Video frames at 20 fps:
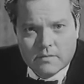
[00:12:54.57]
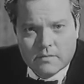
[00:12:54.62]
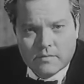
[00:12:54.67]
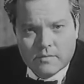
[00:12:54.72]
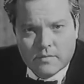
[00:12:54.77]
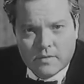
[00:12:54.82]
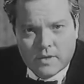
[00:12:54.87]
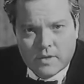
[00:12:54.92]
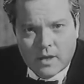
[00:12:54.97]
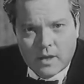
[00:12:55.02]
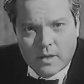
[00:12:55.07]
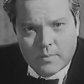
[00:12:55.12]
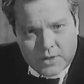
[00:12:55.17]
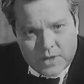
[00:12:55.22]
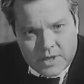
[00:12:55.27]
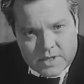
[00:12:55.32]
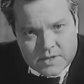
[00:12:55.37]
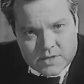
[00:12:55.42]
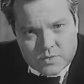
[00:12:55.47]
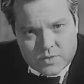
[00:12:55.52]
they are
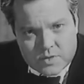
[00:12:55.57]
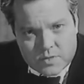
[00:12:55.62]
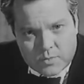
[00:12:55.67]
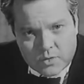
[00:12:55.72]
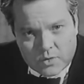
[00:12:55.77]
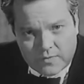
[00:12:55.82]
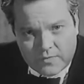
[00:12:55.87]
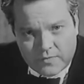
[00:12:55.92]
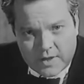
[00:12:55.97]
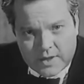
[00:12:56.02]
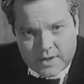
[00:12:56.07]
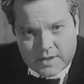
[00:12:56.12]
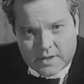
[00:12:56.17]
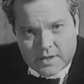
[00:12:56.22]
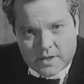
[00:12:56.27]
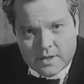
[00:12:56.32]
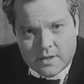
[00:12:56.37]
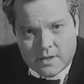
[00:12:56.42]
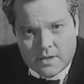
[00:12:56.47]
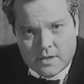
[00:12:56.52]
pleased with the
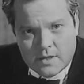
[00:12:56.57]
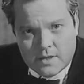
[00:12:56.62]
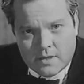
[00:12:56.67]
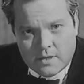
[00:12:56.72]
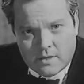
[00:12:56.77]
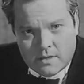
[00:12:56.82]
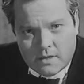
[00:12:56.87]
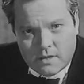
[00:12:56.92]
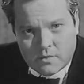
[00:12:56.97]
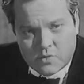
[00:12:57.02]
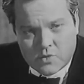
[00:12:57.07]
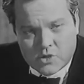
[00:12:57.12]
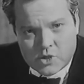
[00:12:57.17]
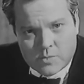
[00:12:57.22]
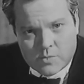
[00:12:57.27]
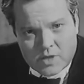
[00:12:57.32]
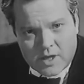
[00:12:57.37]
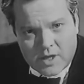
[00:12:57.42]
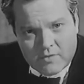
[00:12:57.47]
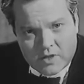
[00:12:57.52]
bullfighter and wish
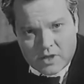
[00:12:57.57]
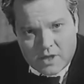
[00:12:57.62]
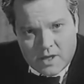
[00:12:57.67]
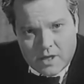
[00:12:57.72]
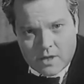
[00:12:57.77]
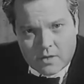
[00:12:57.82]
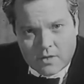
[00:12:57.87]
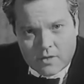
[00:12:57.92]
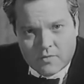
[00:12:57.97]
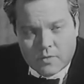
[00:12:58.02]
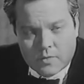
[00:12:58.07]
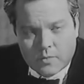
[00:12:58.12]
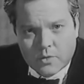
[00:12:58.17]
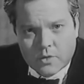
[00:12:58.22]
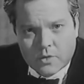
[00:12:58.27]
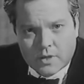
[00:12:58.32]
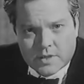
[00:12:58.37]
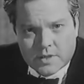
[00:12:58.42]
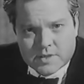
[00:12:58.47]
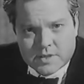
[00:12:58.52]
him to have an ear of the
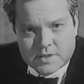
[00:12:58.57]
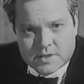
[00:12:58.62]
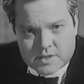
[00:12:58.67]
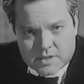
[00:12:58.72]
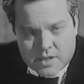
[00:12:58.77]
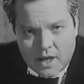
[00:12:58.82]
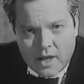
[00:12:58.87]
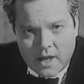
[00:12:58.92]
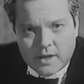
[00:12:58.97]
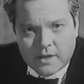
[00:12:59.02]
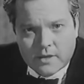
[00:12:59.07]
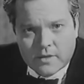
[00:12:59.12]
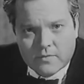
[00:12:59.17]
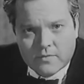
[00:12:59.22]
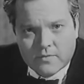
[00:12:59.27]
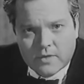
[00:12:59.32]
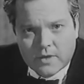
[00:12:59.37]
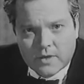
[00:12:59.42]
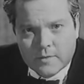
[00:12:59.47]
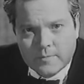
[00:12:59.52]
bull as a sign of
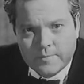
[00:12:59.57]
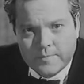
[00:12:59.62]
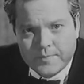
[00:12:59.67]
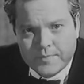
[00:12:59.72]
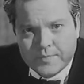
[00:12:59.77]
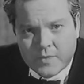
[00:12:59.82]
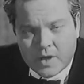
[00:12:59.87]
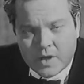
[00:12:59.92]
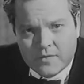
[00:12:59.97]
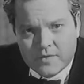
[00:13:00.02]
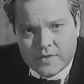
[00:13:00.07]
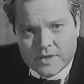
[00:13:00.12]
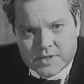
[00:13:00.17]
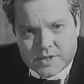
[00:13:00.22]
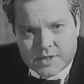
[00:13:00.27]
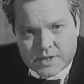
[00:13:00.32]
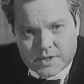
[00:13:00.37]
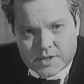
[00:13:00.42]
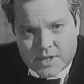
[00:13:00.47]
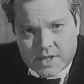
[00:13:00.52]
his
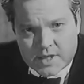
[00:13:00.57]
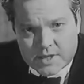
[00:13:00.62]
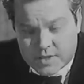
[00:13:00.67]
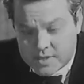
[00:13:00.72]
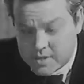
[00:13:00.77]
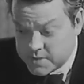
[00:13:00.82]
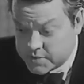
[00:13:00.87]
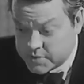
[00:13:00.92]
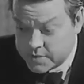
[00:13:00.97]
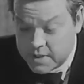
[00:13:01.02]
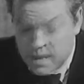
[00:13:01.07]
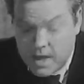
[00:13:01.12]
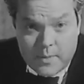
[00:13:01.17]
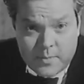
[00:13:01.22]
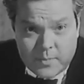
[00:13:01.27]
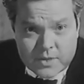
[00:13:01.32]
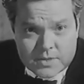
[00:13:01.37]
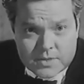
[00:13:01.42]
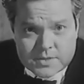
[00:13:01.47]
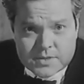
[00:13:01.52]
success. And this
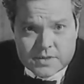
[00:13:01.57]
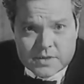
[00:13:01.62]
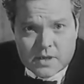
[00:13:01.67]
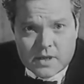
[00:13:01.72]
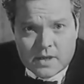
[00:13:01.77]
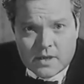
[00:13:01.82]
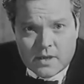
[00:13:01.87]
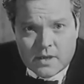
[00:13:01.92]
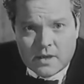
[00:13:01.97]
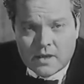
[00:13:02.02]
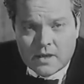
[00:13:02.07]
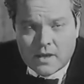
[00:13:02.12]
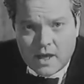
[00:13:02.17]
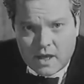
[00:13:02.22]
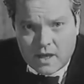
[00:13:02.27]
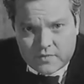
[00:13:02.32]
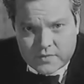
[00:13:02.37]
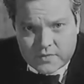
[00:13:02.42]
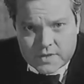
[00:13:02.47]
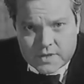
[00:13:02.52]
happens
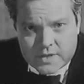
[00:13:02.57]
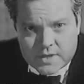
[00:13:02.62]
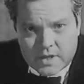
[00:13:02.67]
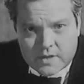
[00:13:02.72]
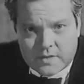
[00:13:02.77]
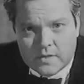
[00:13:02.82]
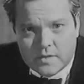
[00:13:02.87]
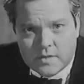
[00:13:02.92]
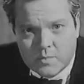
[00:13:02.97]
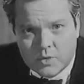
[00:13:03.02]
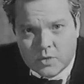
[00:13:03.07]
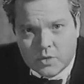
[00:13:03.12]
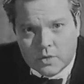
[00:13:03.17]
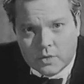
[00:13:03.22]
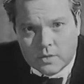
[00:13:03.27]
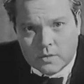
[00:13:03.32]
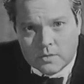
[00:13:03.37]
after the death of the bull.